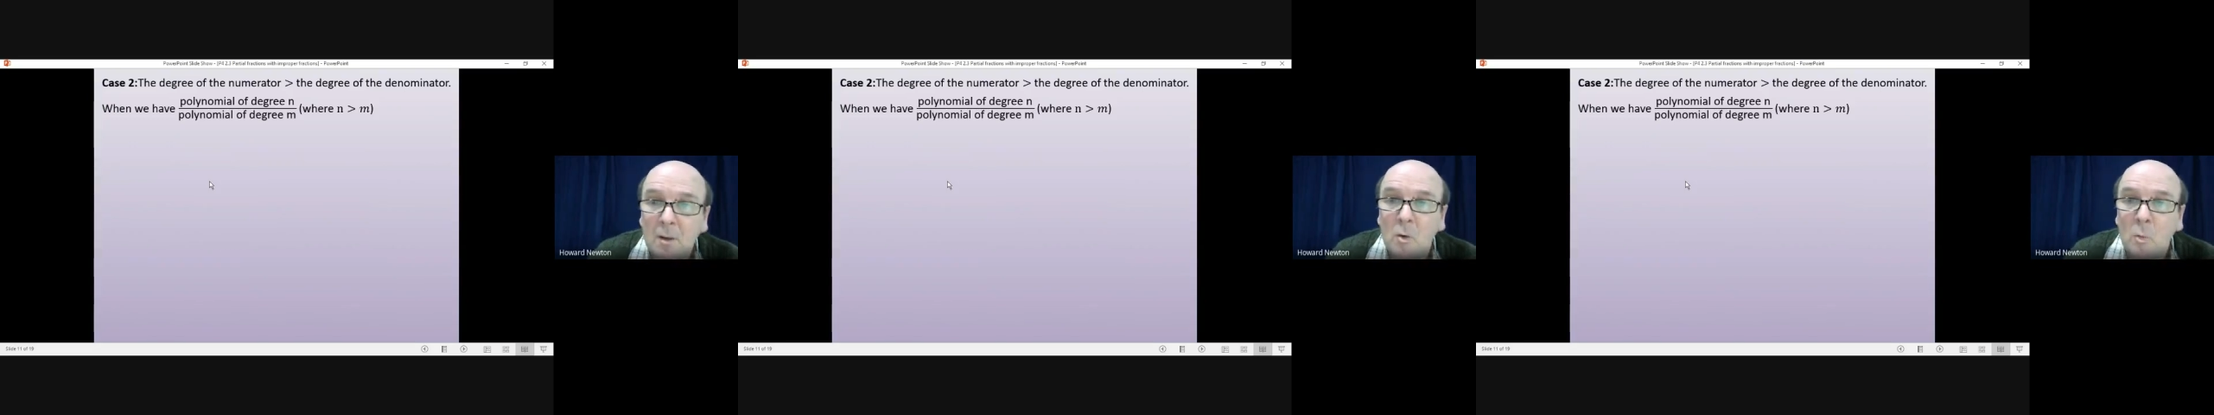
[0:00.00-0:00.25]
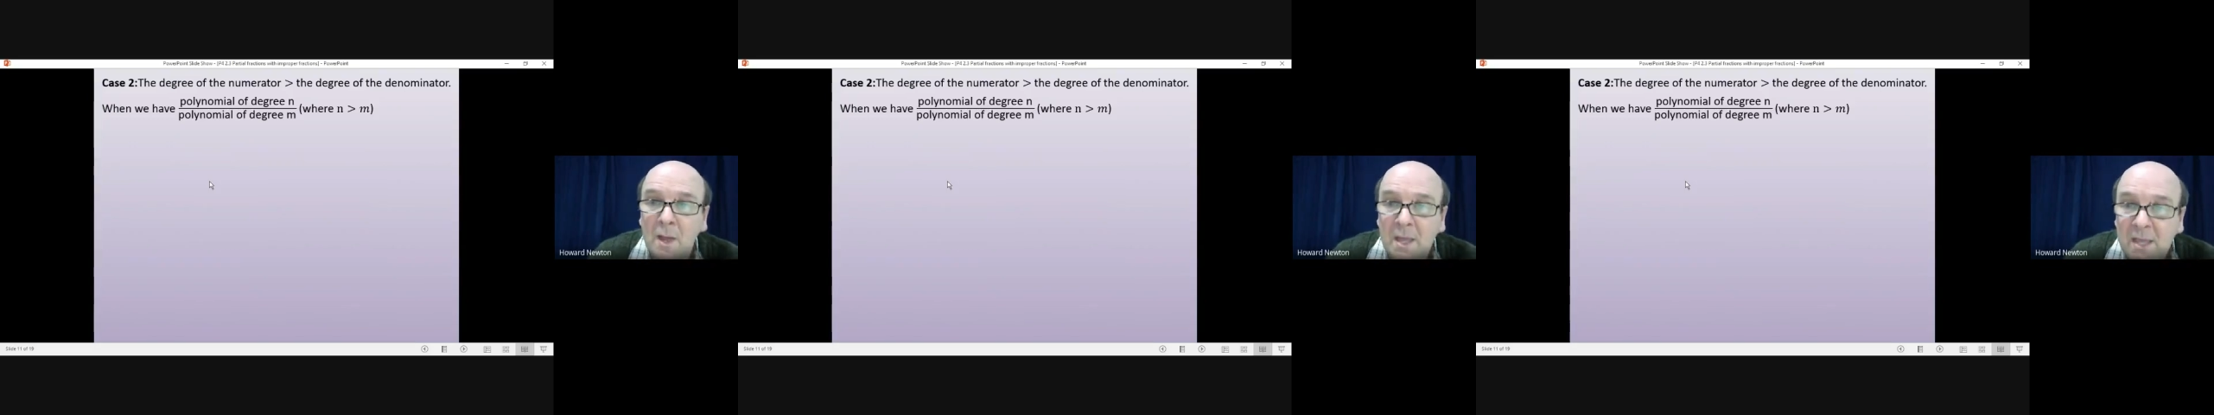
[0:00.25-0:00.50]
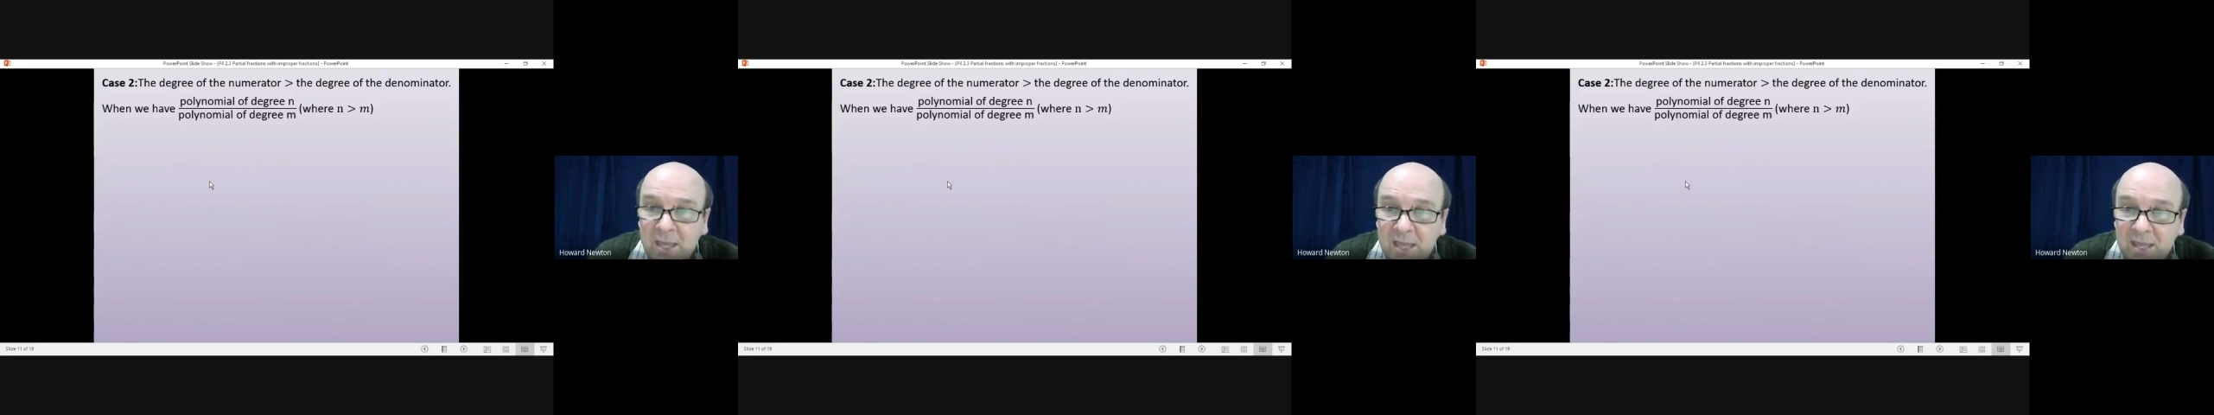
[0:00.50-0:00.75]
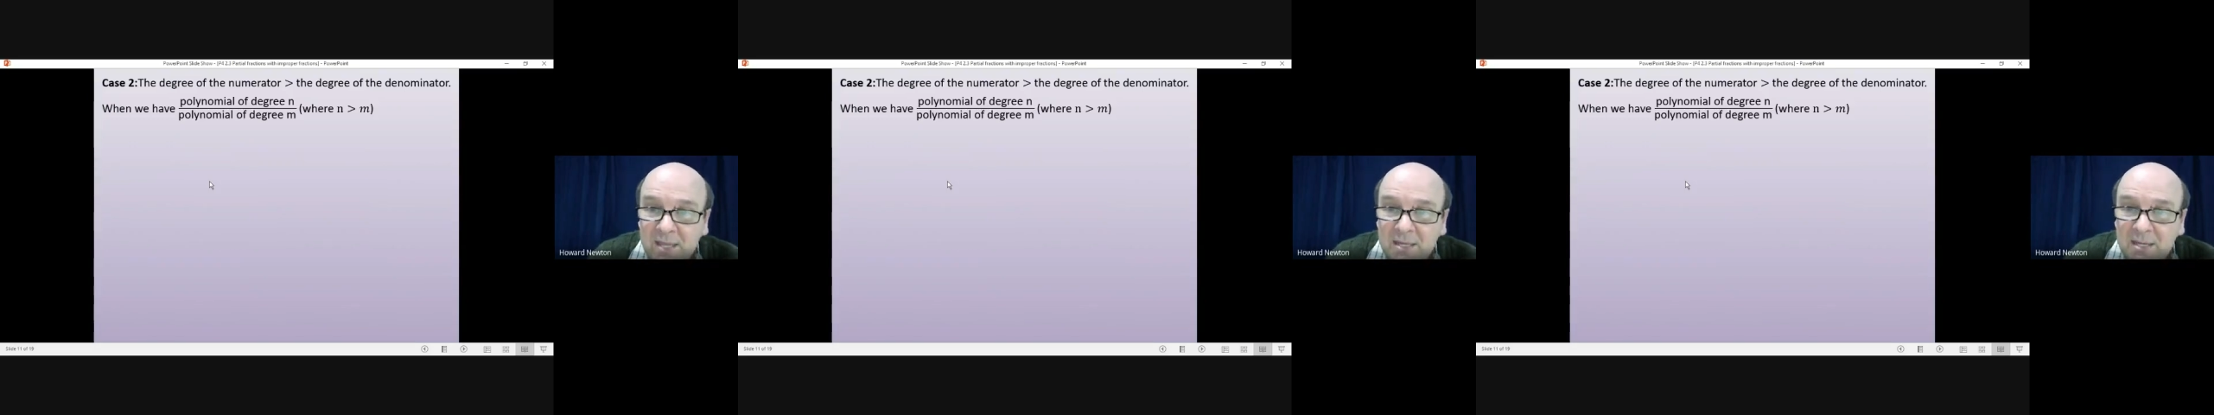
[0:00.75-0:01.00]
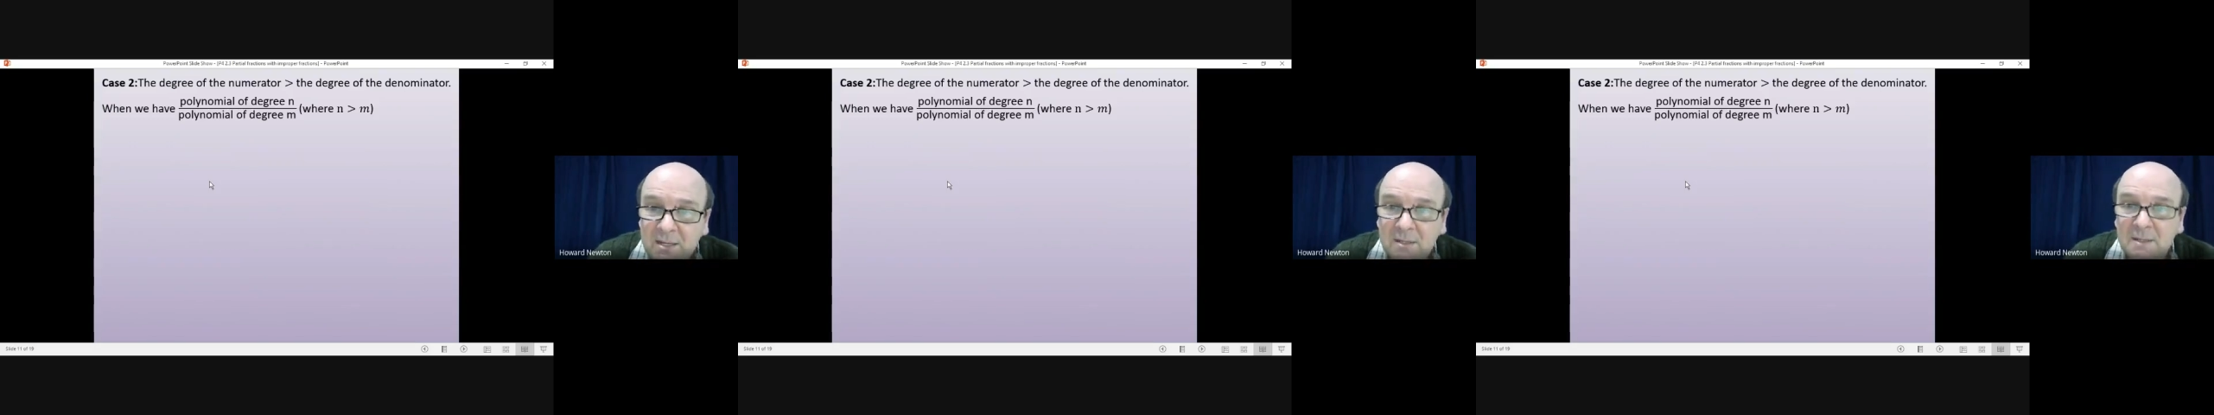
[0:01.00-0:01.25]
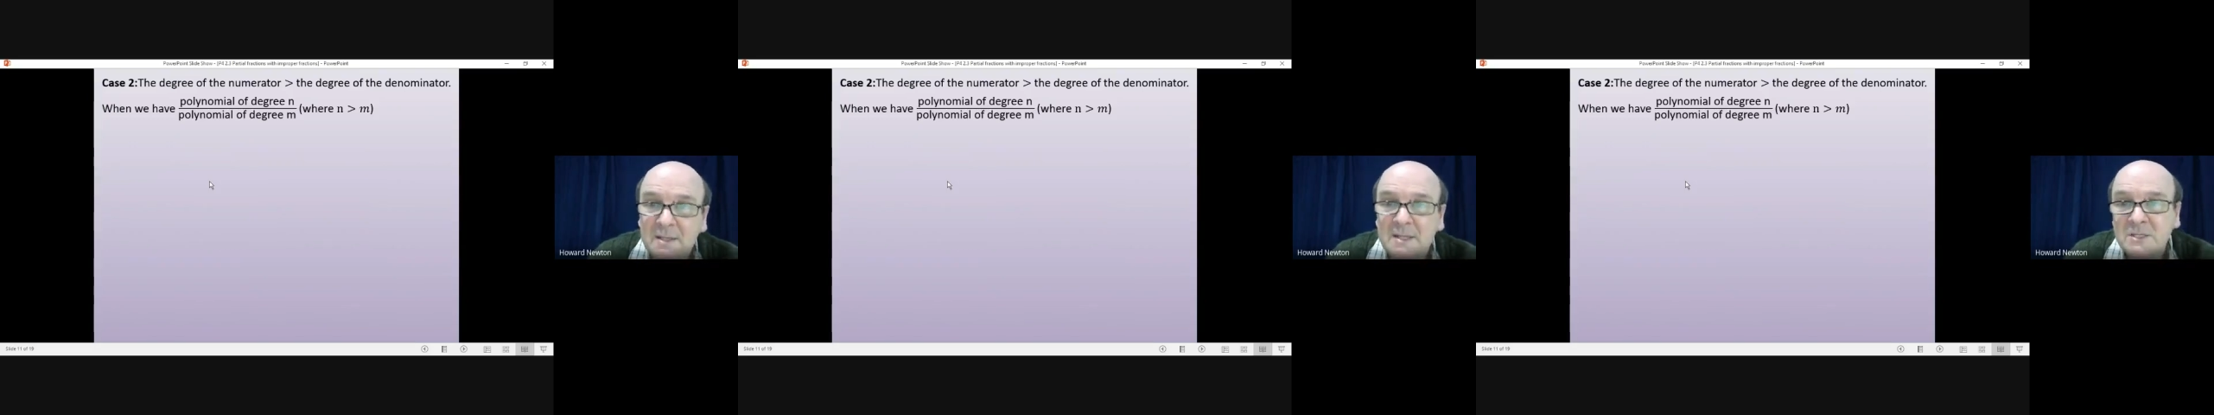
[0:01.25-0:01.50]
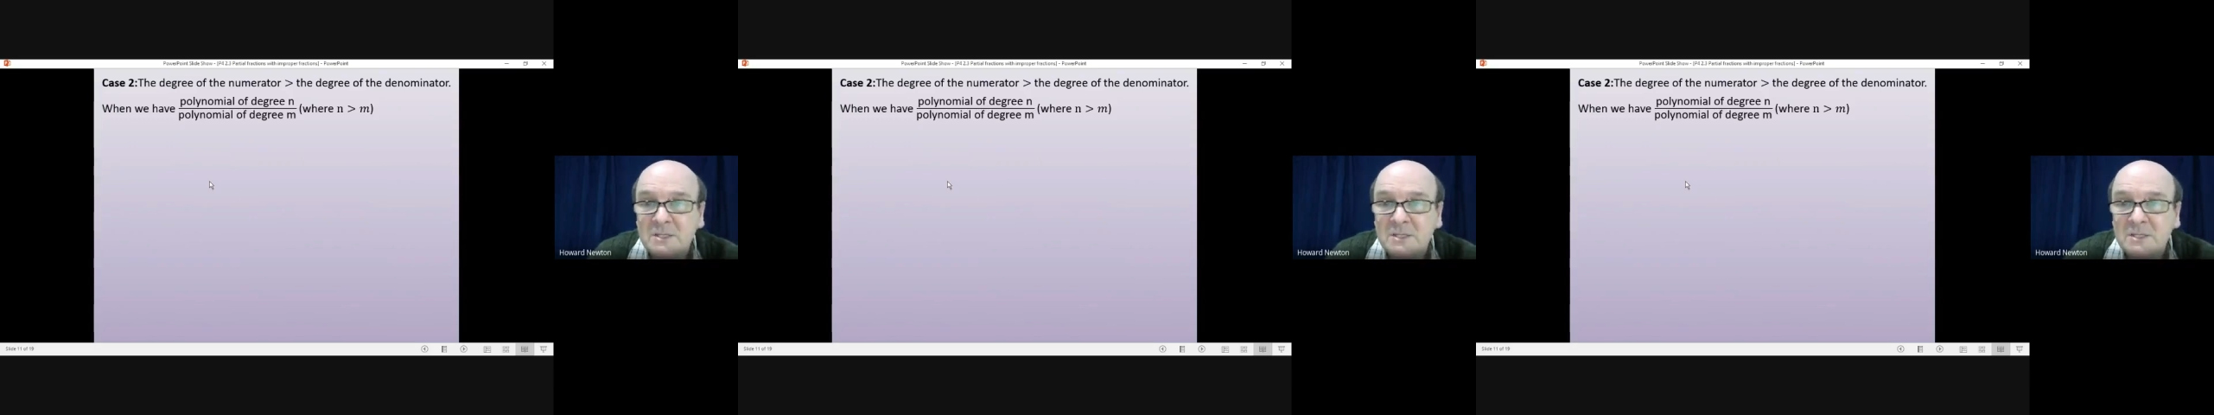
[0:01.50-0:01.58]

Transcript: where n is